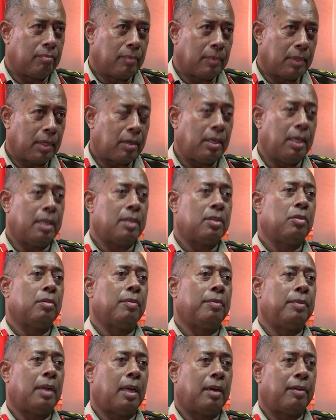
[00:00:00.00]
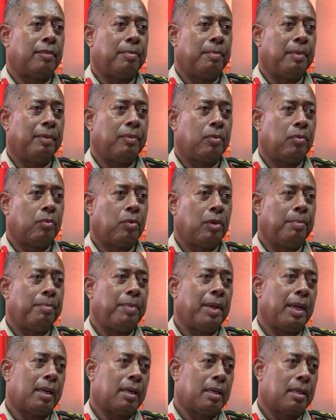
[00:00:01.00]
the creation of the RFMF, way
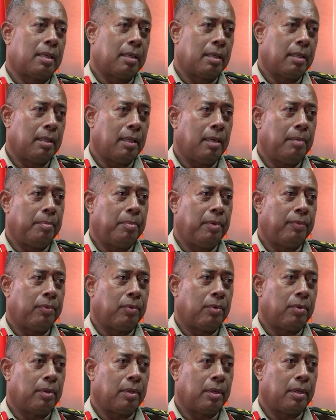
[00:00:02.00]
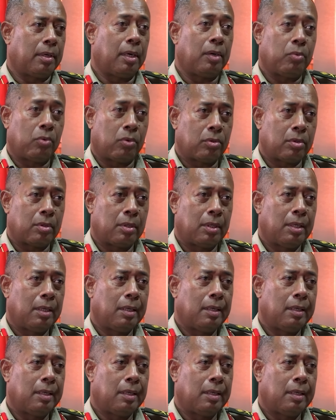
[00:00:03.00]
back then, before the Great Wars,